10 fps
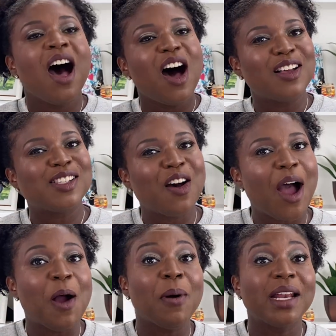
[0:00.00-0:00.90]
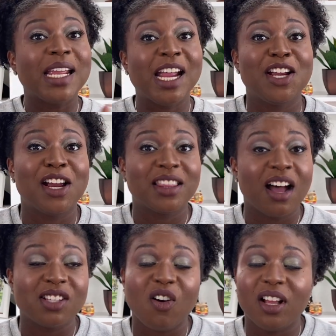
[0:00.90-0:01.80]
Also, I want to hear your
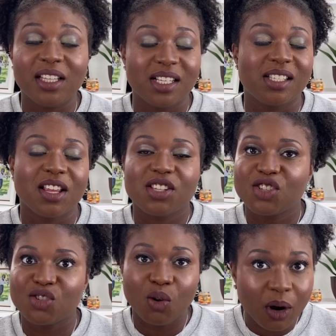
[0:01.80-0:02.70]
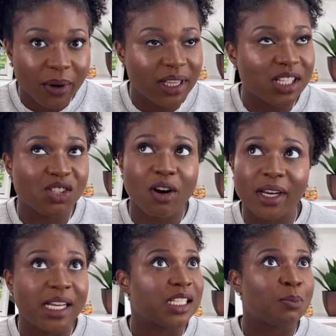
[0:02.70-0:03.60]
thoughts on this story. This
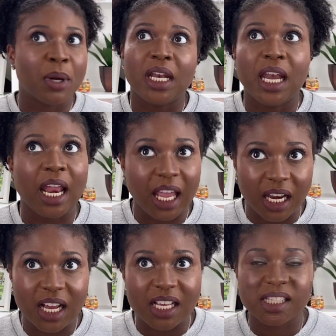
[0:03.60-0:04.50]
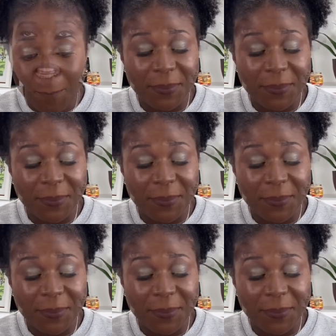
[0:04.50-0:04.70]
story is bananas.